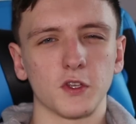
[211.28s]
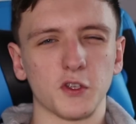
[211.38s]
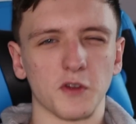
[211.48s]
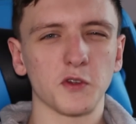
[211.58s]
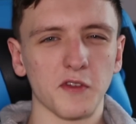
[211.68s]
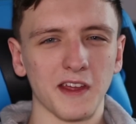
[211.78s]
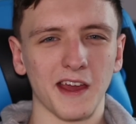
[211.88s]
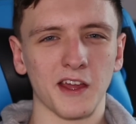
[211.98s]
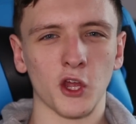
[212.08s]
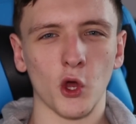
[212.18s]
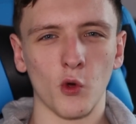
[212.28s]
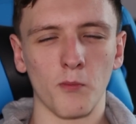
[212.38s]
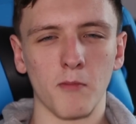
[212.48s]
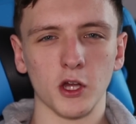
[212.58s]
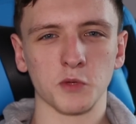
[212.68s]
So I don't think I can go
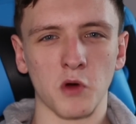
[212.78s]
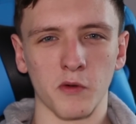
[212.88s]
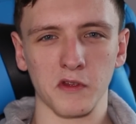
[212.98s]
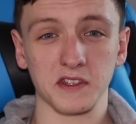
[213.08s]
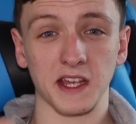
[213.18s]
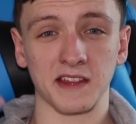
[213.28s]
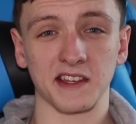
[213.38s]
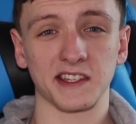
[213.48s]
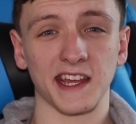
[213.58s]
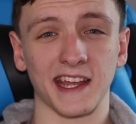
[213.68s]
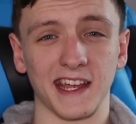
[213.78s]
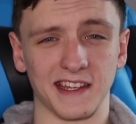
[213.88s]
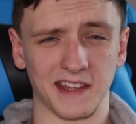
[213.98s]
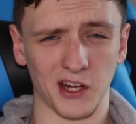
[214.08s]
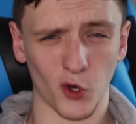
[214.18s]
much more without saying this thing
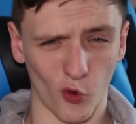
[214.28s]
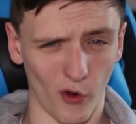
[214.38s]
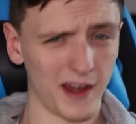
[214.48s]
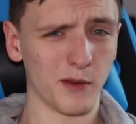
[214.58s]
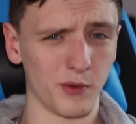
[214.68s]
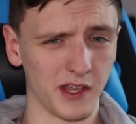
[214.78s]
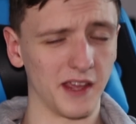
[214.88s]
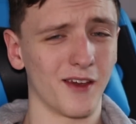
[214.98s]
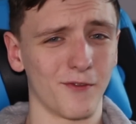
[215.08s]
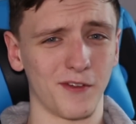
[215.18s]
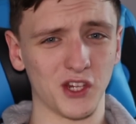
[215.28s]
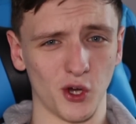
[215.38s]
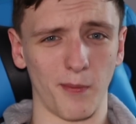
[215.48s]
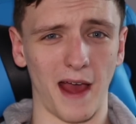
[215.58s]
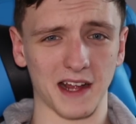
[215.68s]
is incredibly
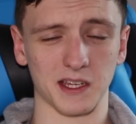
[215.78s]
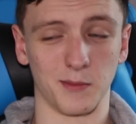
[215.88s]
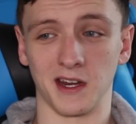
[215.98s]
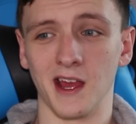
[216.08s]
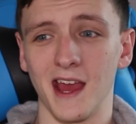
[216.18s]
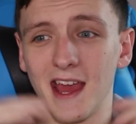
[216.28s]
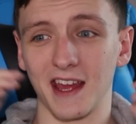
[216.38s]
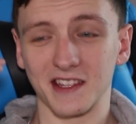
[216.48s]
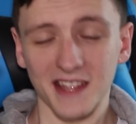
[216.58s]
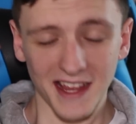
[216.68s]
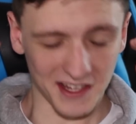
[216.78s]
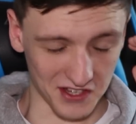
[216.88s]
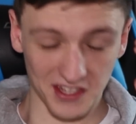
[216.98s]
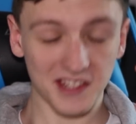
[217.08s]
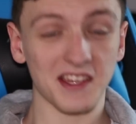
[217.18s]
feature packed. I mean, it's
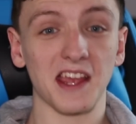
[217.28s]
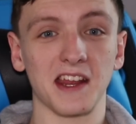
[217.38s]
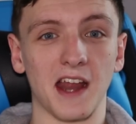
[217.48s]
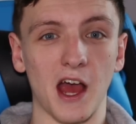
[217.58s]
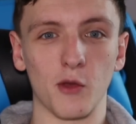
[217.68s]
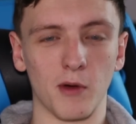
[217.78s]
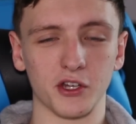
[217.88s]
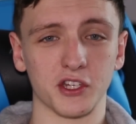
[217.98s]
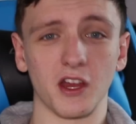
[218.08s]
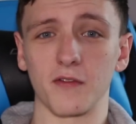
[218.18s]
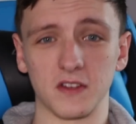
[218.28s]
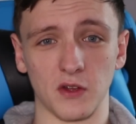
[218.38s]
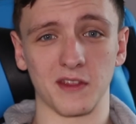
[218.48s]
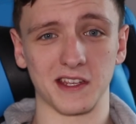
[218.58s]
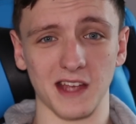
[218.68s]
insane how much stuff
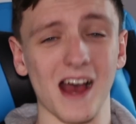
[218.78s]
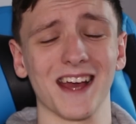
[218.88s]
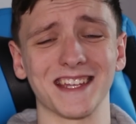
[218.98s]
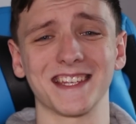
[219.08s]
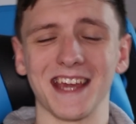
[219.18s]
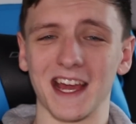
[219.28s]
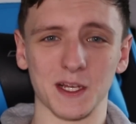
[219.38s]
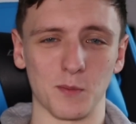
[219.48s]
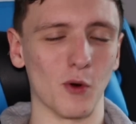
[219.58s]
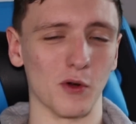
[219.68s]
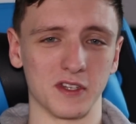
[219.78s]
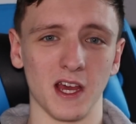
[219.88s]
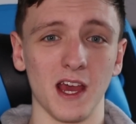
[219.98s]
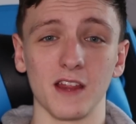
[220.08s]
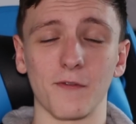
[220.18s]
is on this ITX board.
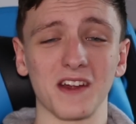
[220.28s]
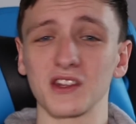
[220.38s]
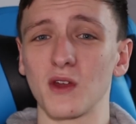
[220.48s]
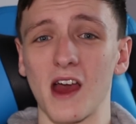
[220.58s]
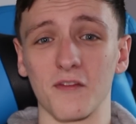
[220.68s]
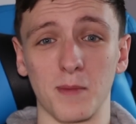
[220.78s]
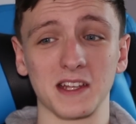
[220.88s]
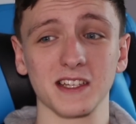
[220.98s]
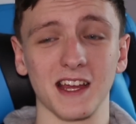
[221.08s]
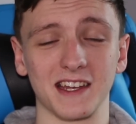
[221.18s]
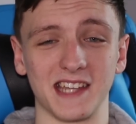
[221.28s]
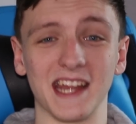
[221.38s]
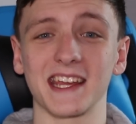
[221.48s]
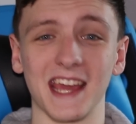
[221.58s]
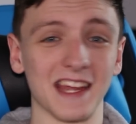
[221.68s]
The fact that you have basically a
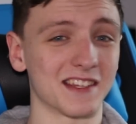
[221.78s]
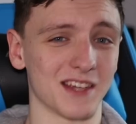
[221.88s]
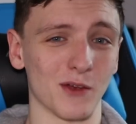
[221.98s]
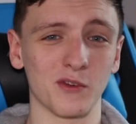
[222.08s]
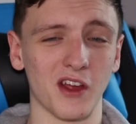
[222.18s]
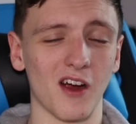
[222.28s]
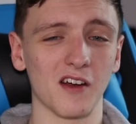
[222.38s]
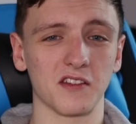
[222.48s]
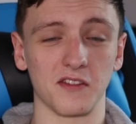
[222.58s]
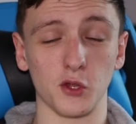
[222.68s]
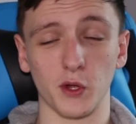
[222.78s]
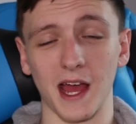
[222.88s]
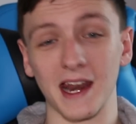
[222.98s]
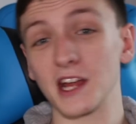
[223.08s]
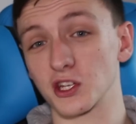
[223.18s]
dedicated sound card that you
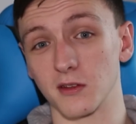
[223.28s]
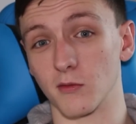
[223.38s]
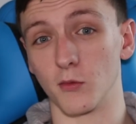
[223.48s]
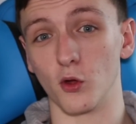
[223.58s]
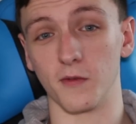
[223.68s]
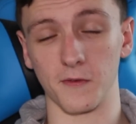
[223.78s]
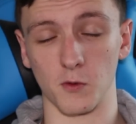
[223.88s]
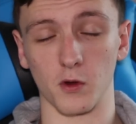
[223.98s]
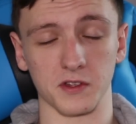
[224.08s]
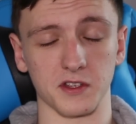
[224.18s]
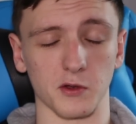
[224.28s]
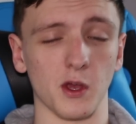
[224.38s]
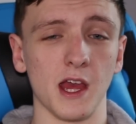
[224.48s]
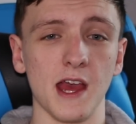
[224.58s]
can actually remove if you want to